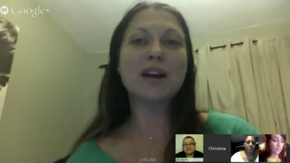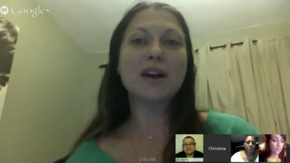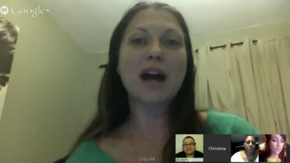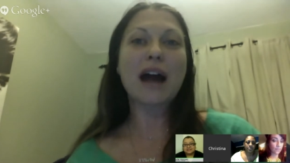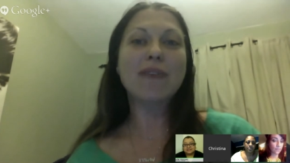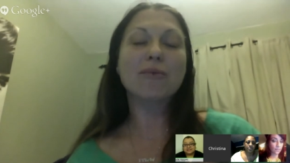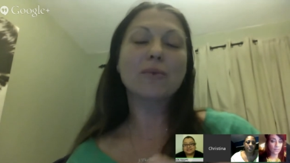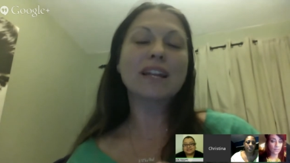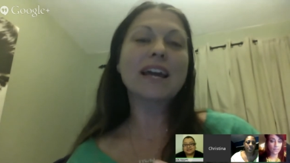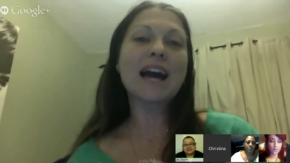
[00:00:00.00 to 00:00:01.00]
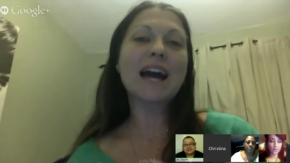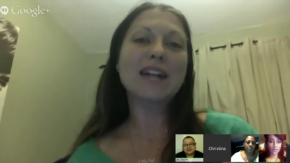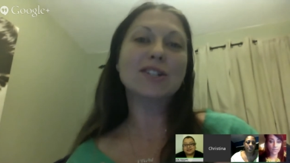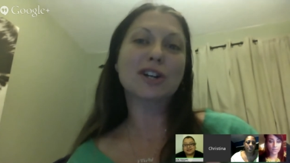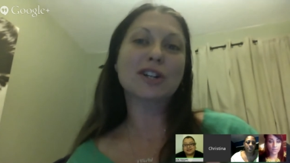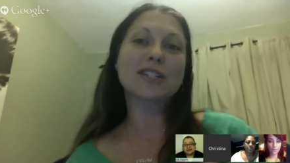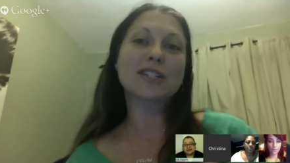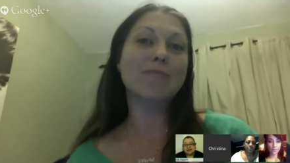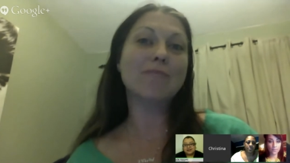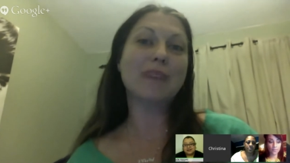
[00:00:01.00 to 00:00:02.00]
I've really had to learn
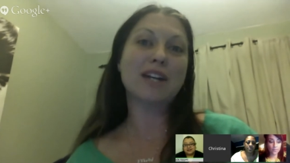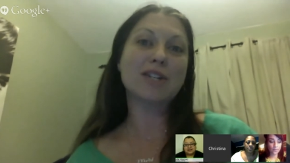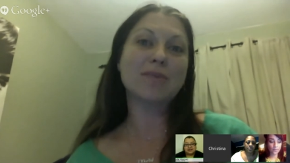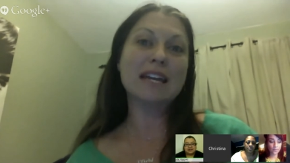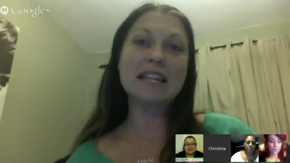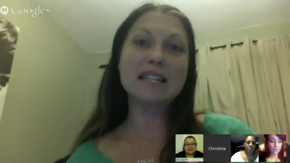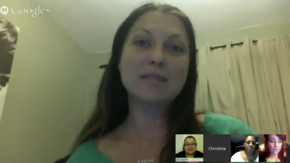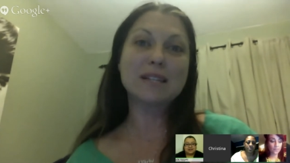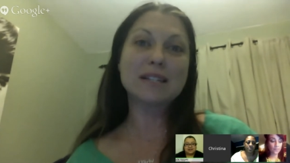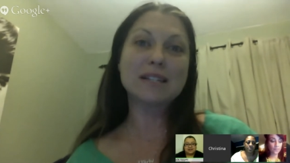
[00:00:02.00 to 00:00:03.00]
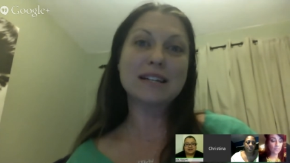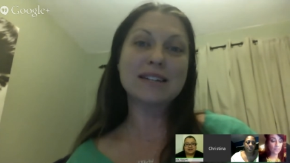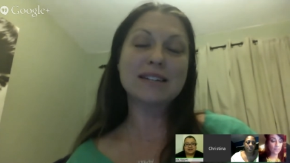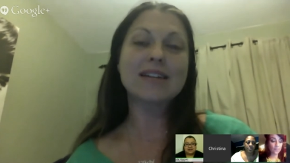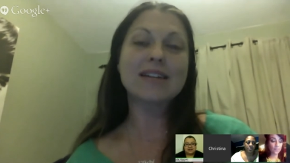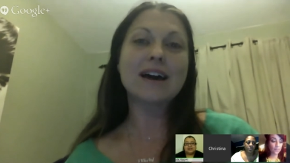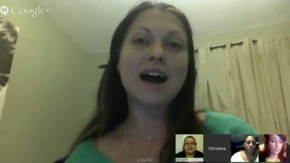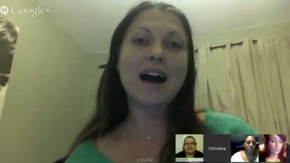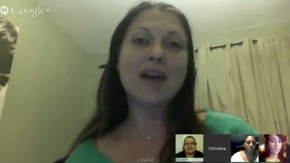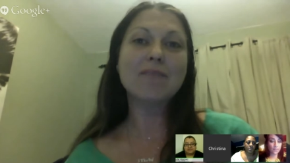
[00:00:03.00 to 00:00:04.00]
time management in this business,
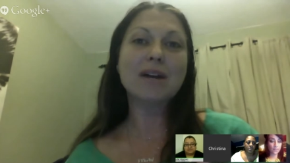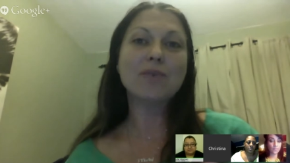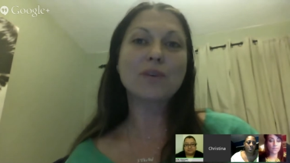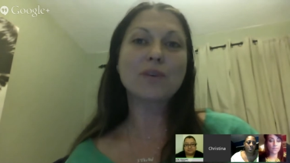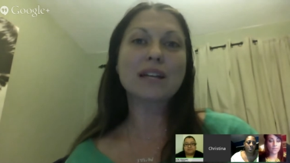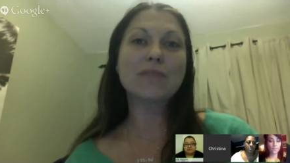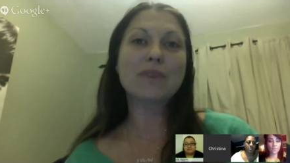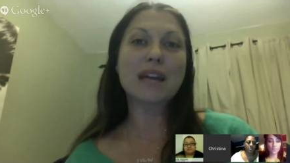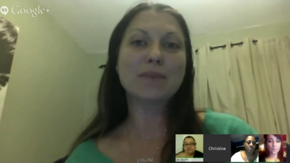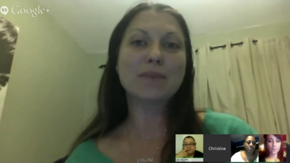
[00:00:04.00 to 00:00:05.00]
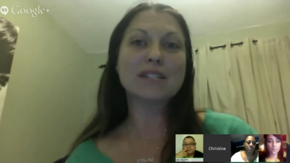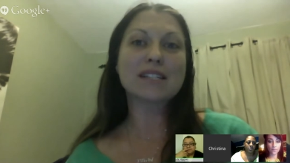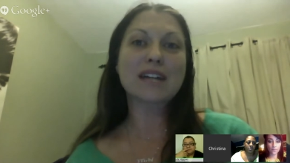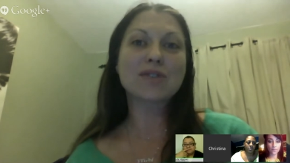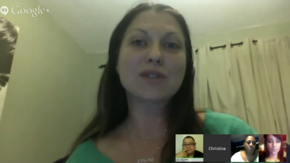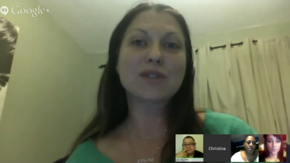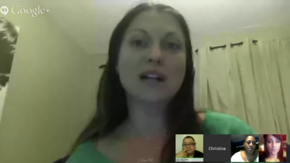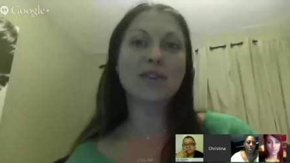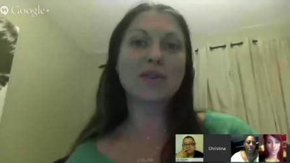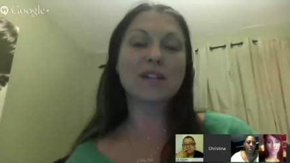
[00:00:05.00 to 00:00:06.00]
and really being able to schedule
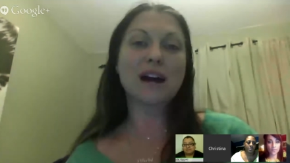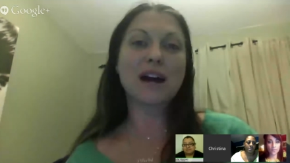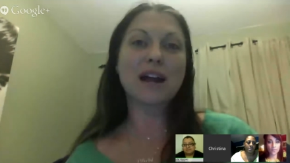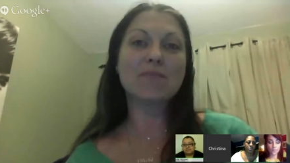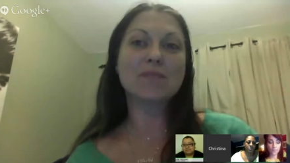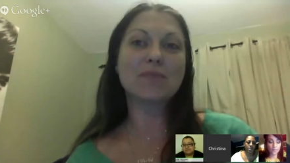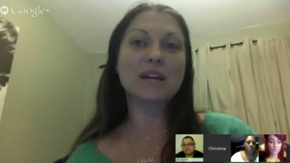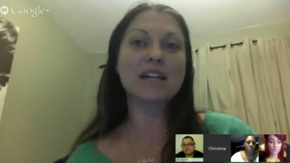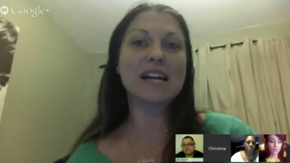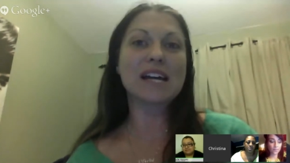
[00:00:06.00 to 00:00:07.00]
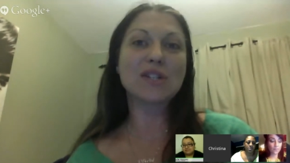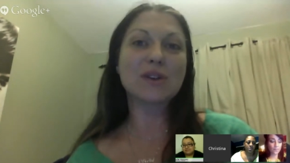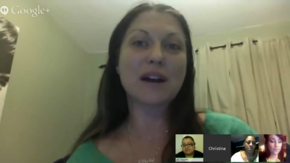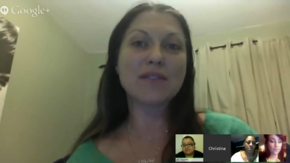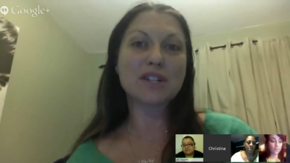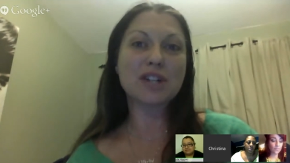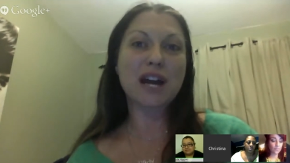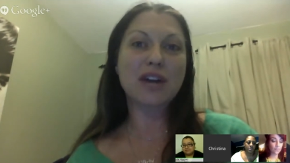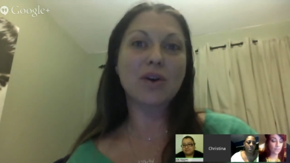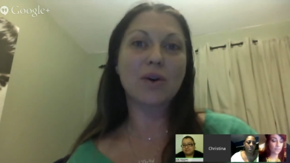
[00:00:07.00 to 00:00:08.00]
out those times, because I do have such
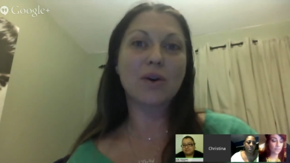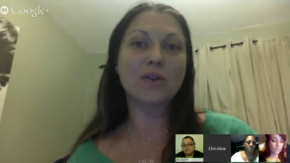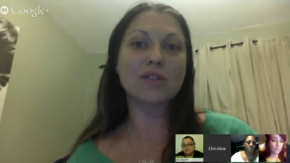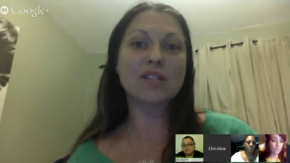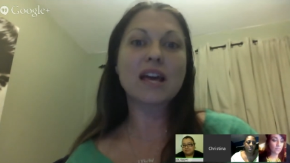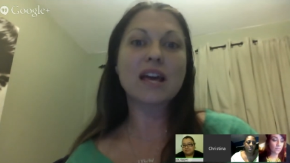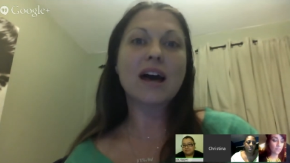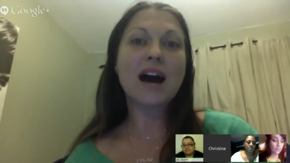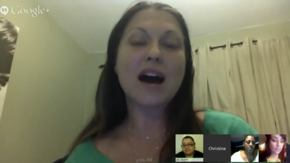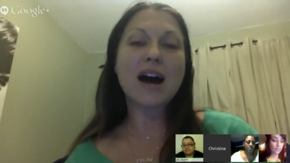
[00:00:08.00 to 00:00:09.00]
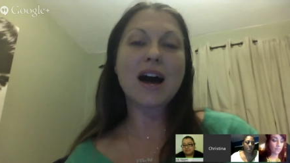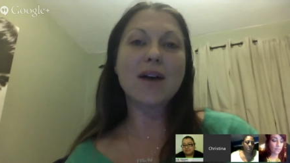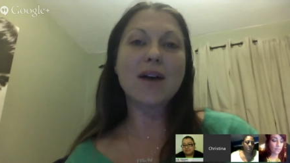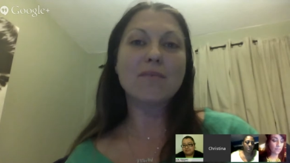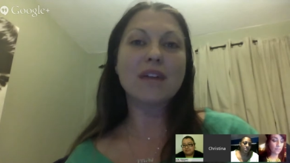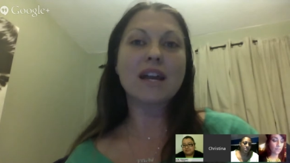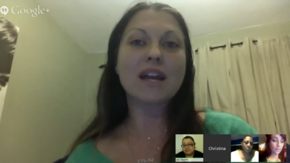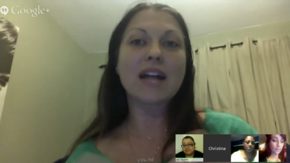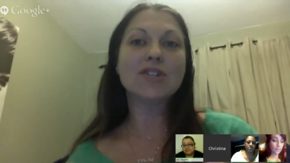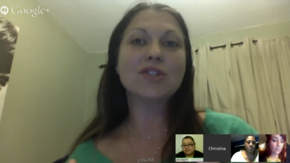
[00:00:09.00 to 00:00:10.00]
high goals that
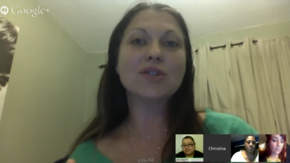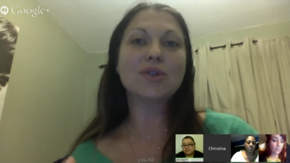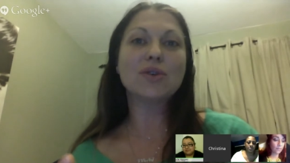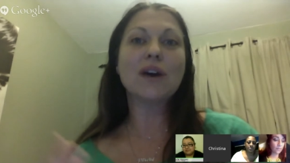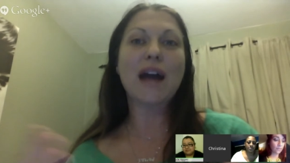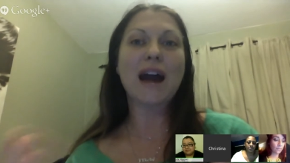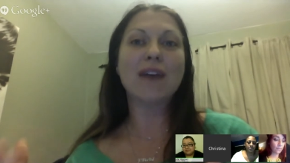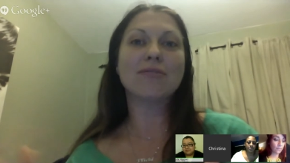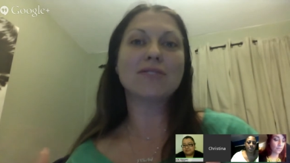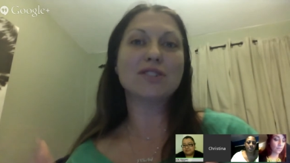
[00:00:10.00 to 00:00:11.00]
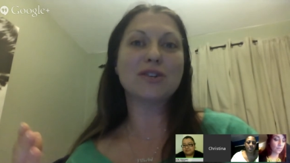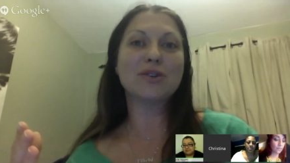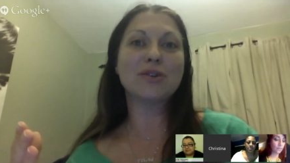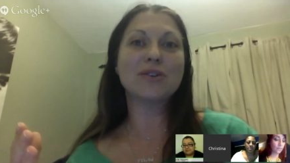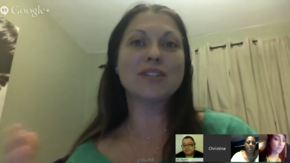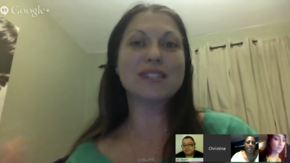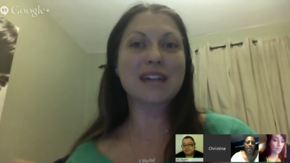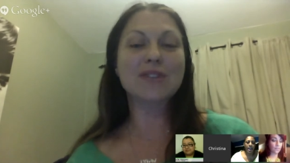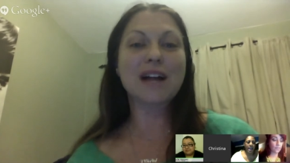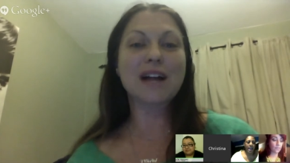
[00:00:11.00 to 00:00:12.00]
I do have to
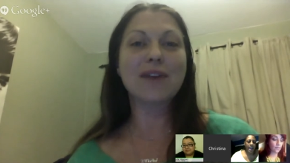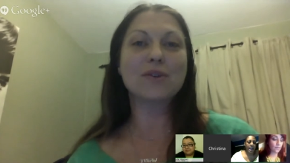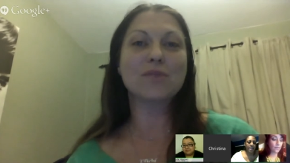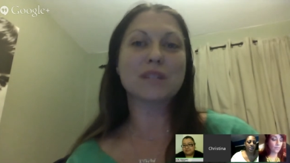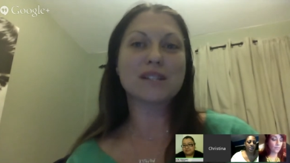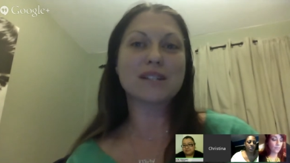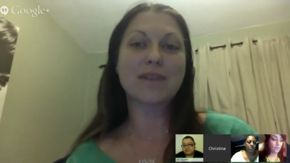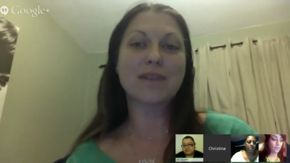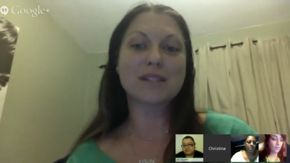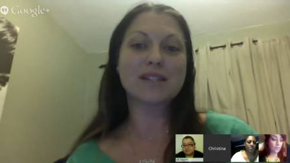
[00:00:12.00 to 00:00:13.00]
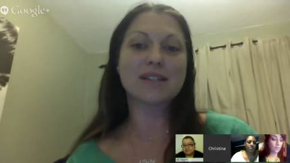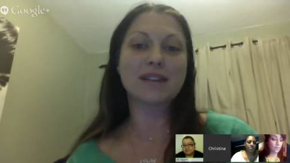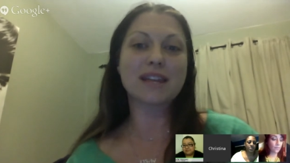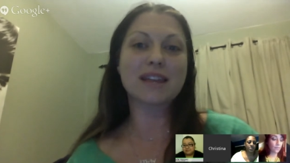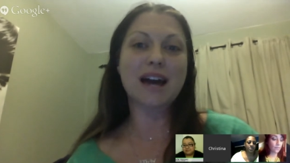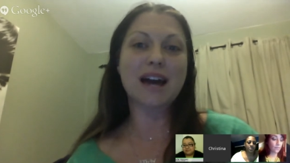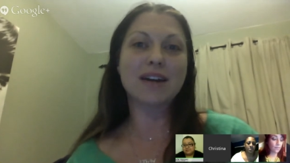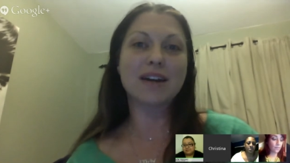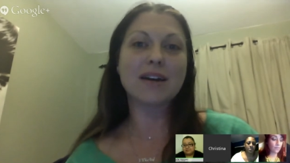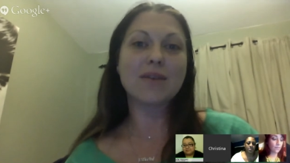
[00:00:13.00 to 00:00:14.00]
schedule out those blitz times and stuff like that.
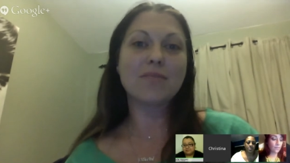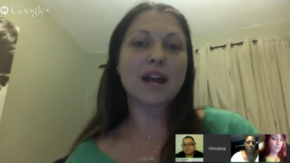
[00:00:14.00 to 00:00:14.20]
But I